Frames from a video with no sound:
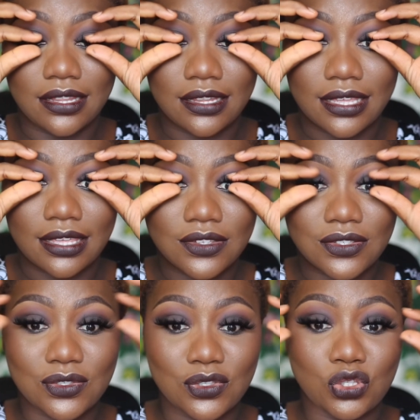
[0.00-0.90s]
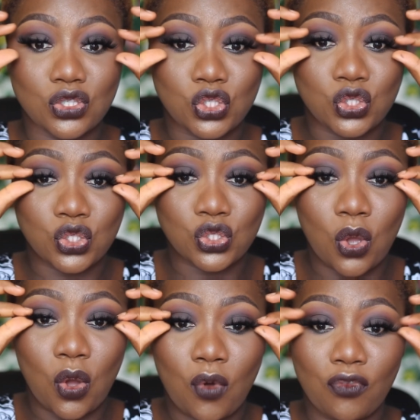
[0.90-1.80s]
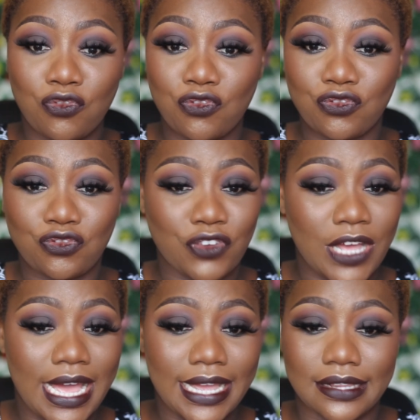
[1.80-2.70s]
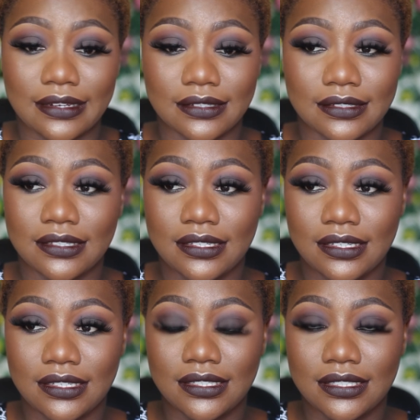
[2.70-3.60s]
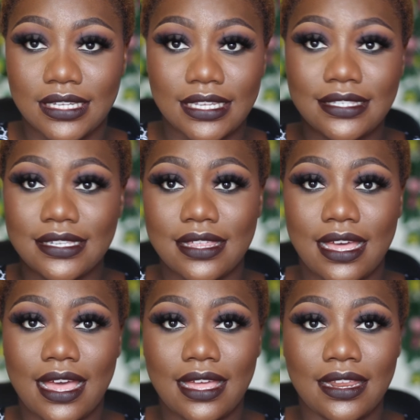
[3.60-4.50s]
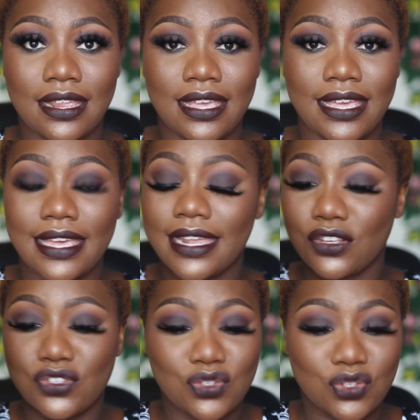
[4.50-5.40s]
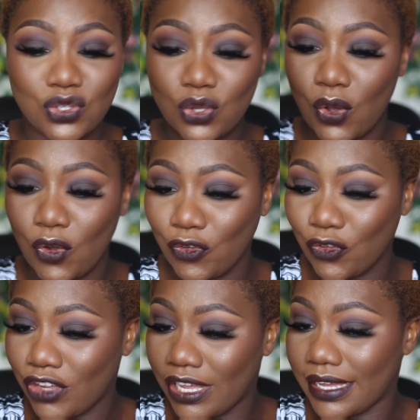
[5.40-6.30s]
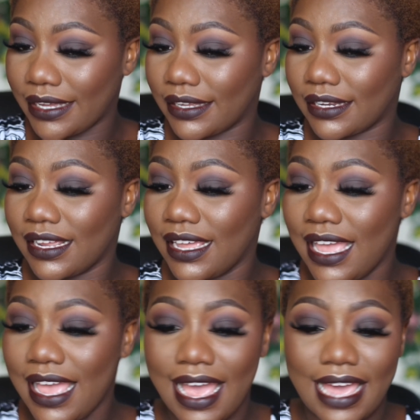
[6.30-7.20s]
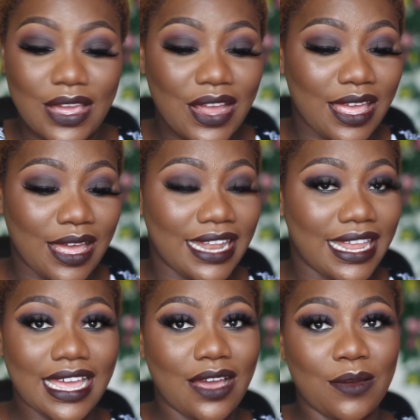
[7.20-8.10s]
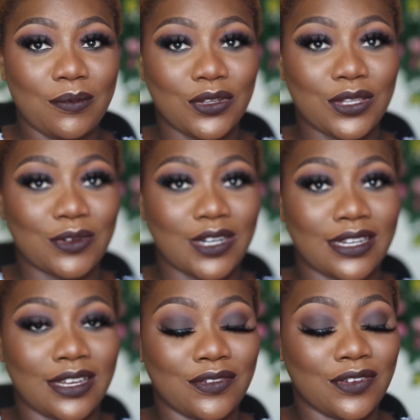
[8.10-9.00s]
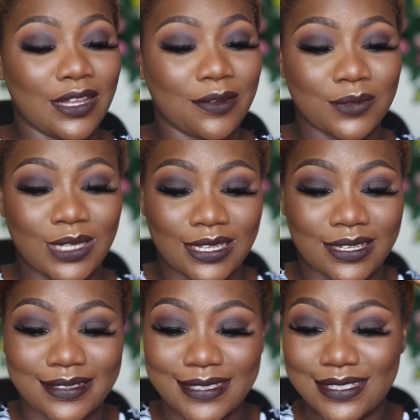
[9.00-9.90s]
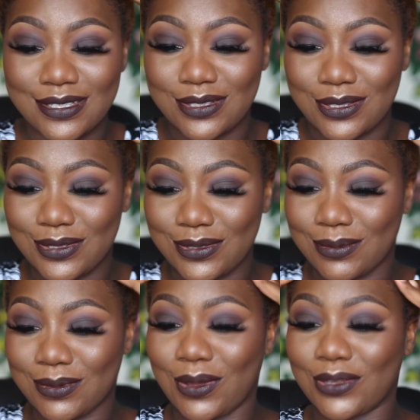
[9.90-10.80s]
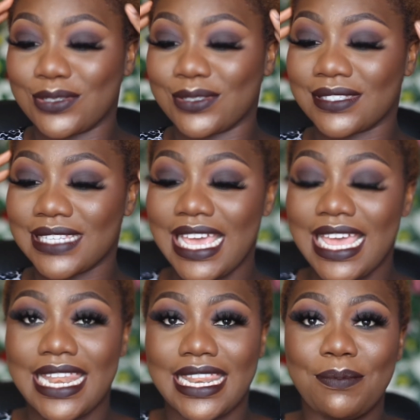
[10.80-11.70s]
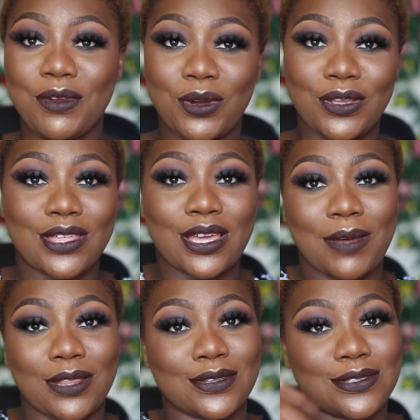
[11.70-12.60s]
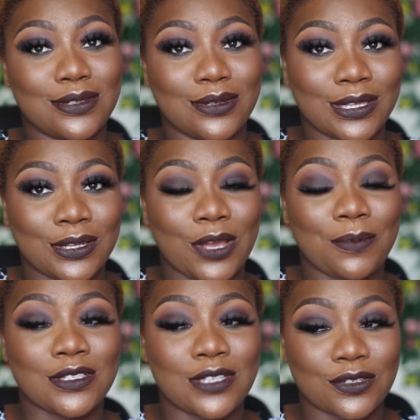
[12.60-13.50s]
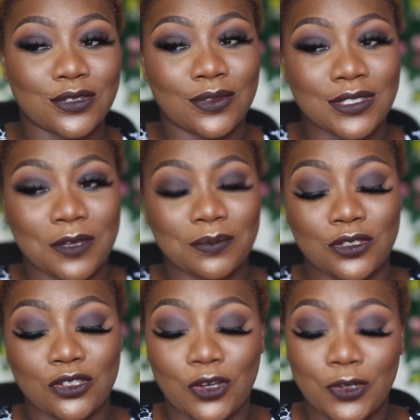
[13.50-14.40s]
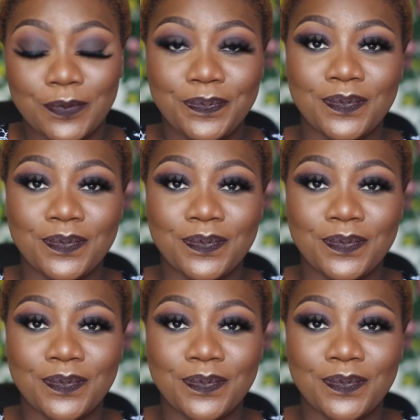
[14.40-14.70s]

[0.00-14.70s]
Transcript: Like, it's so fine. Can you see that? It is so fine. I like how I'm looking right now, fam. Like, this is just so gorgeous. Let me know what you think about this look in the comment section down below.